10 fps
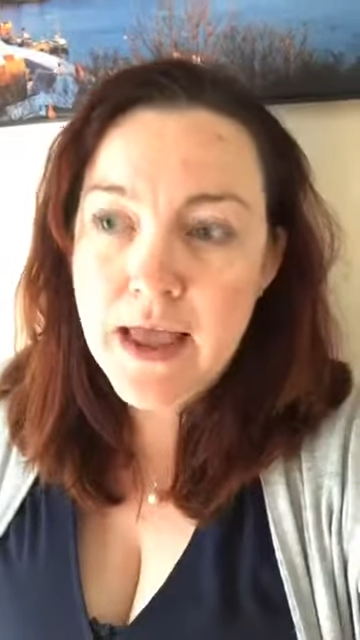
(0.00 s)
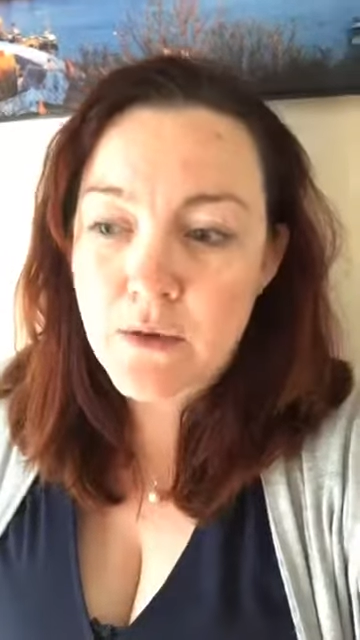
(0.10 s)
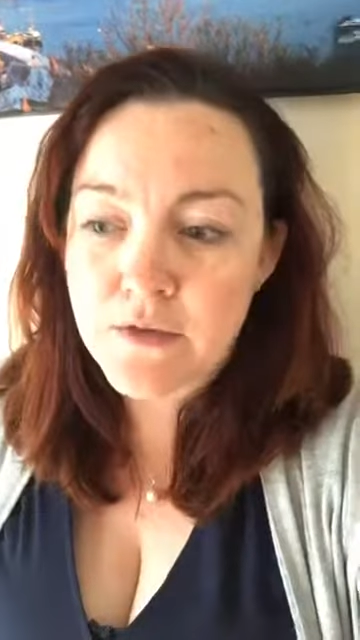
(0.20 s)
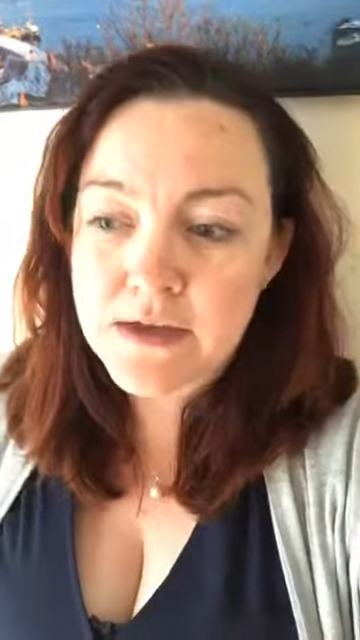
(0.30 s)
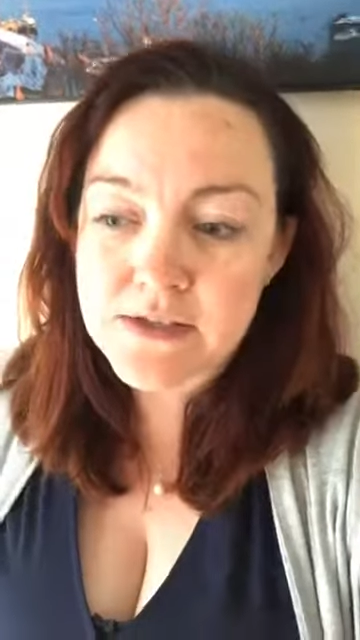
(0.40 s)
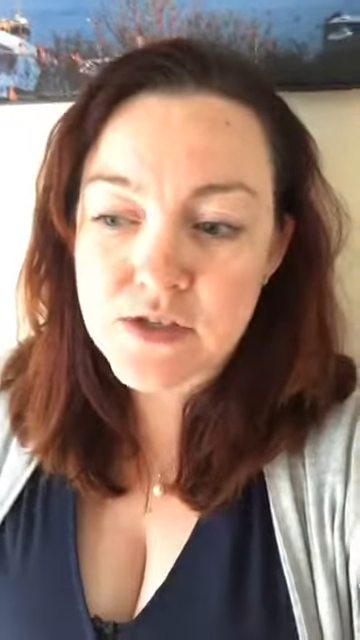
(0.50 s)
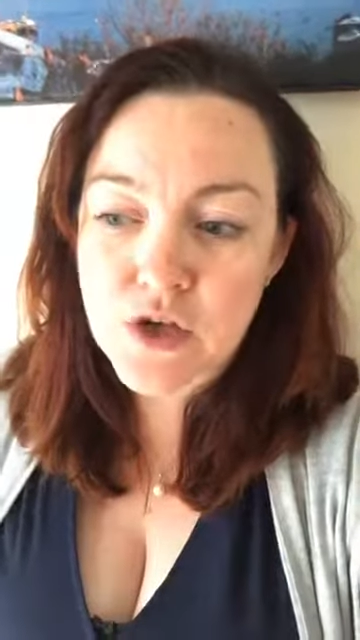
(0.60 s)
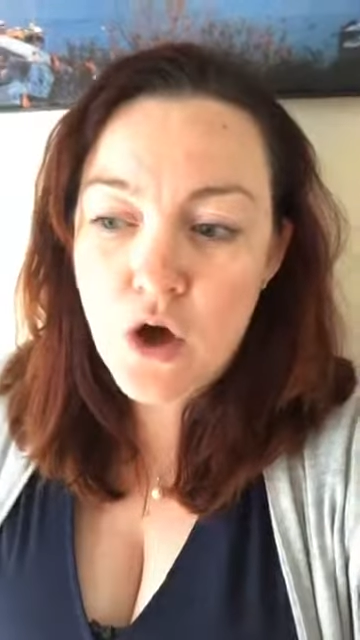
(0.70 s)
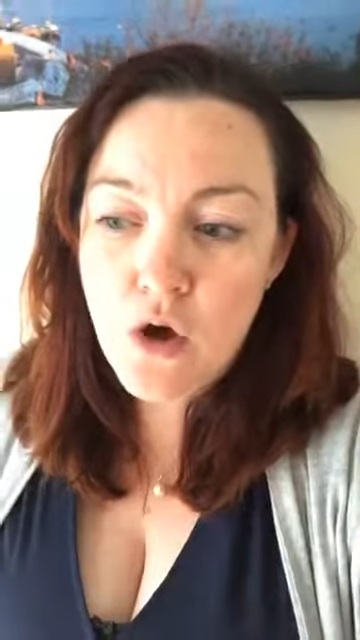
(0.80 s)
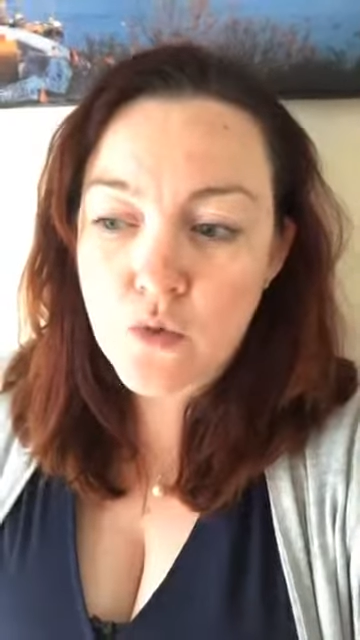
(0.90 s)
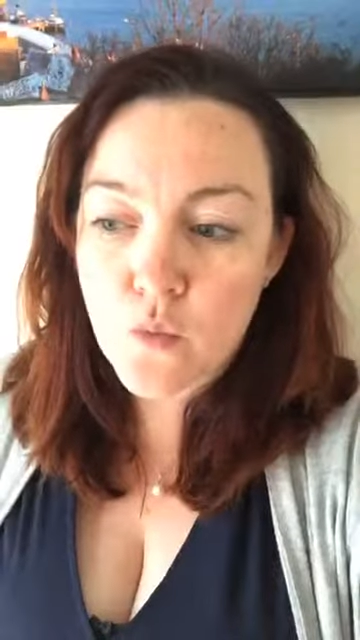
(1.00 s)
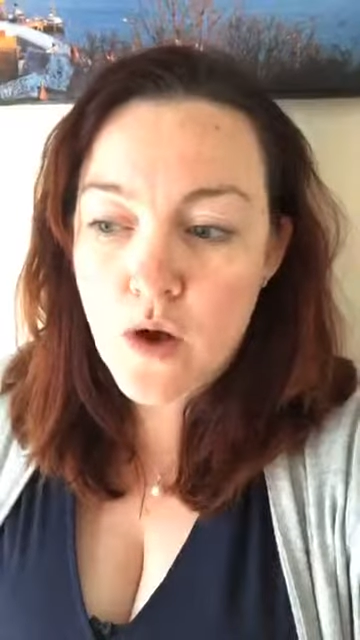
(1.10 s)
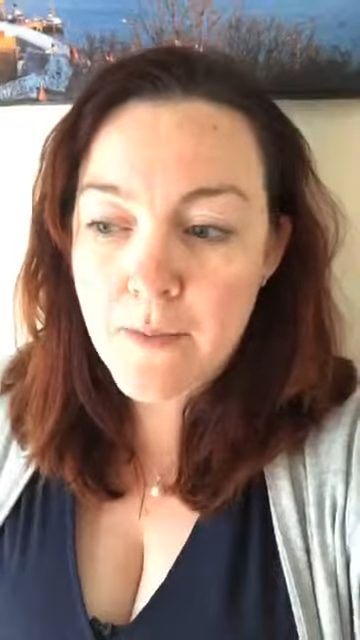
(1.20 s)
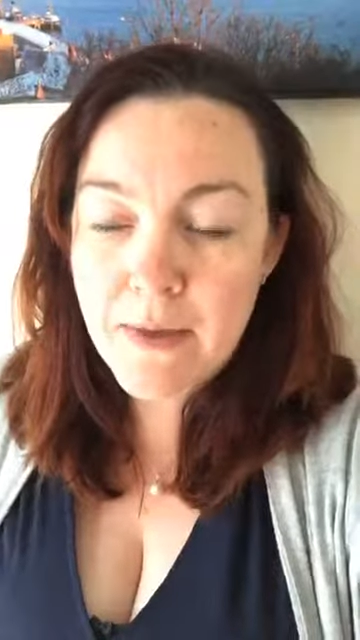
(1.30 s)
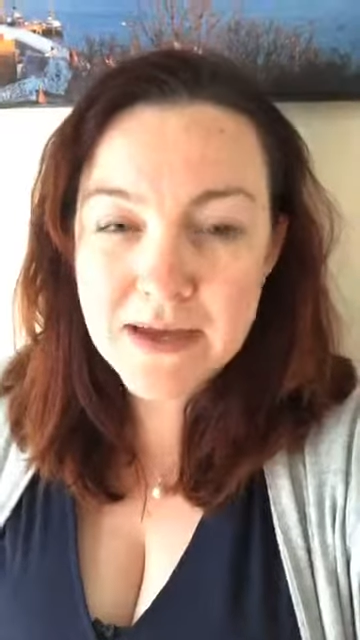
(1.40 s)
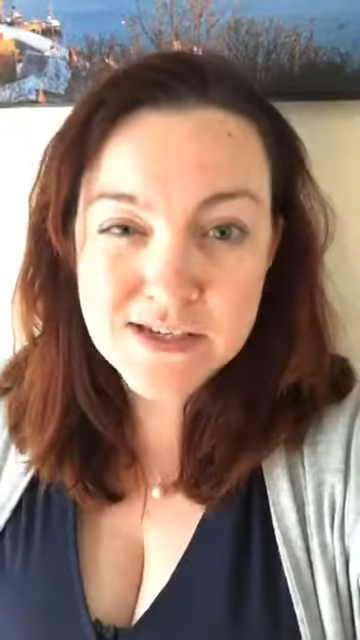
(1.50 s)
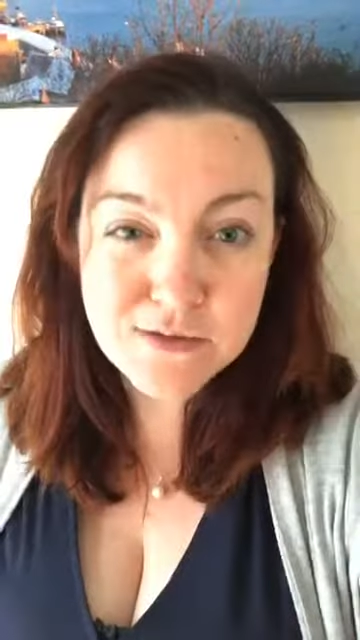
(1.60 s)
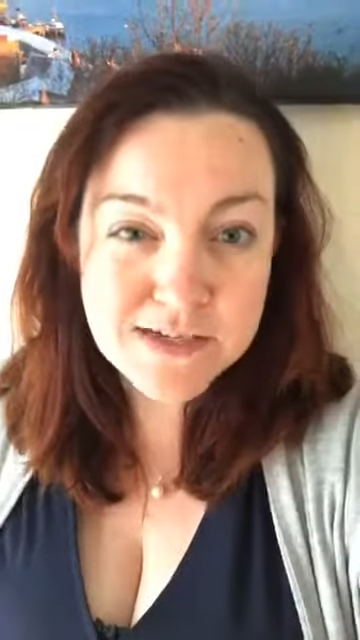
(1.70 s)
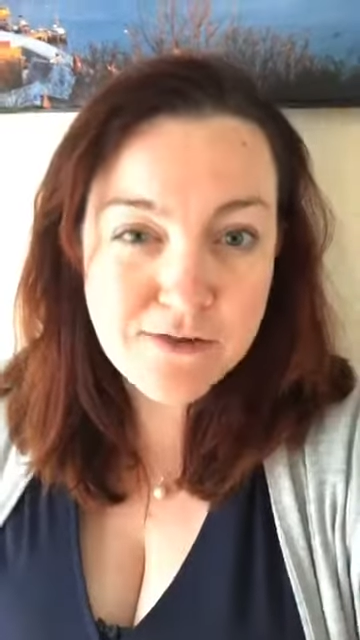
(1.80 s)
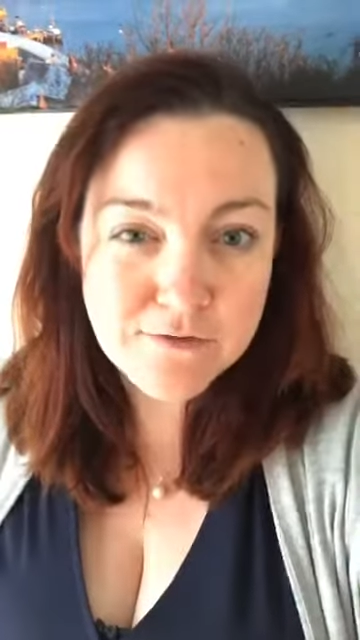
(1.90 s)
how things had gone, what I might
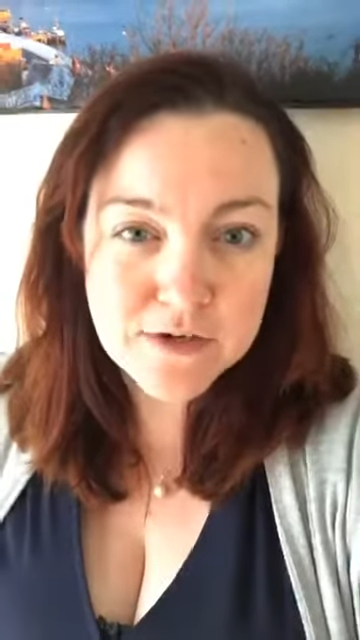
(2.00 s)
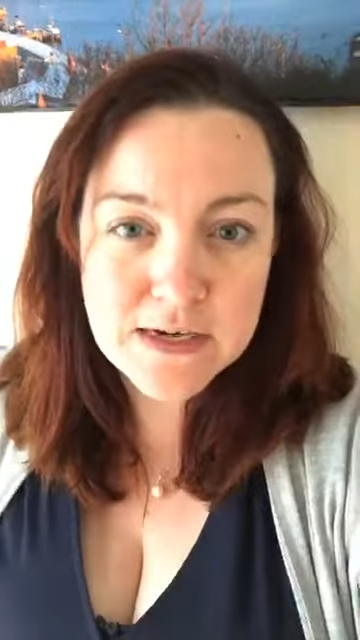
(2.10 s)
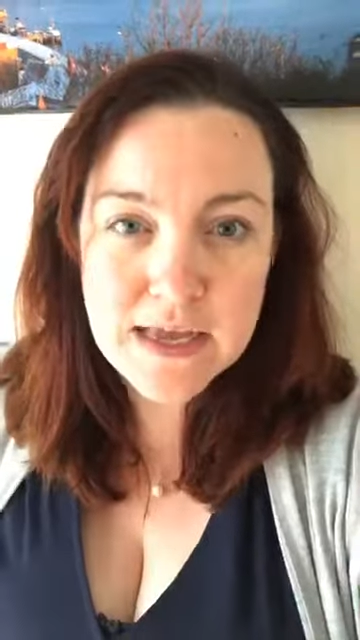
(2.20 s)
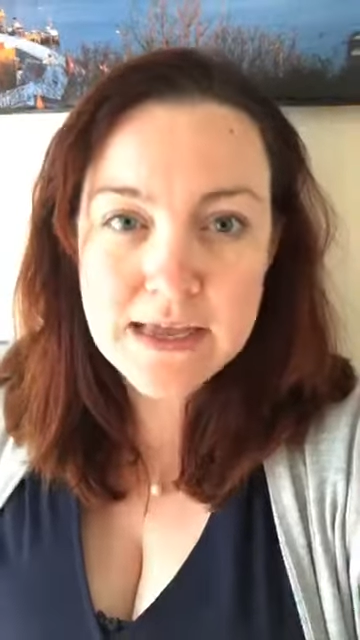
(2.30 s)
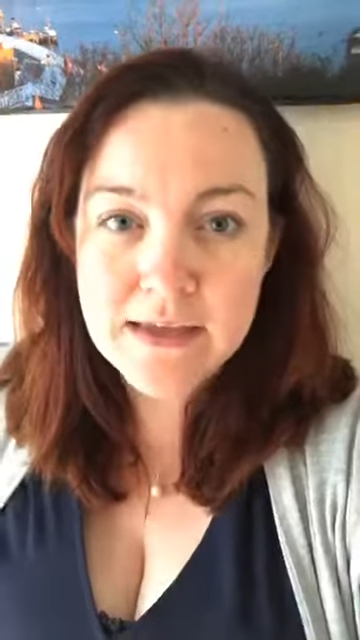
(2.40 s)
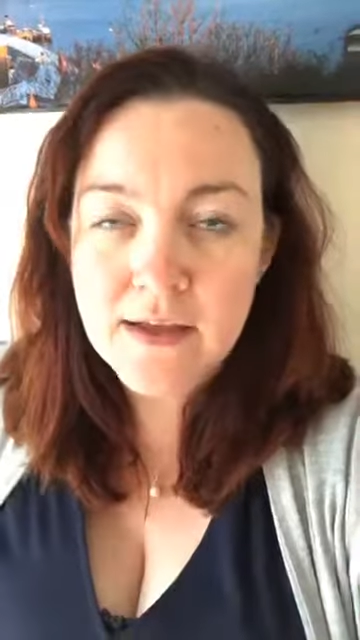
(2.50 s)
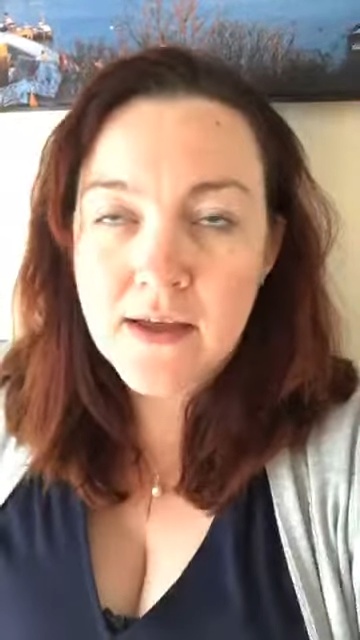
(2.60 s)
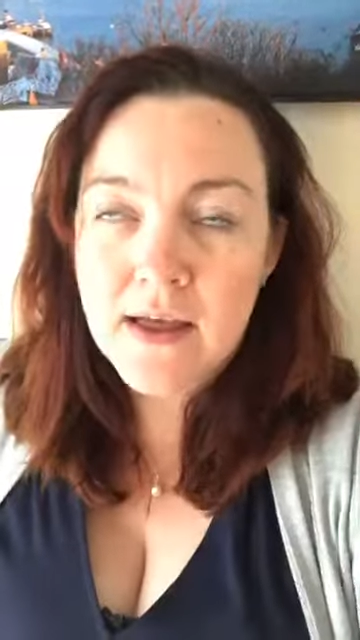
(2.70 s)
do differently,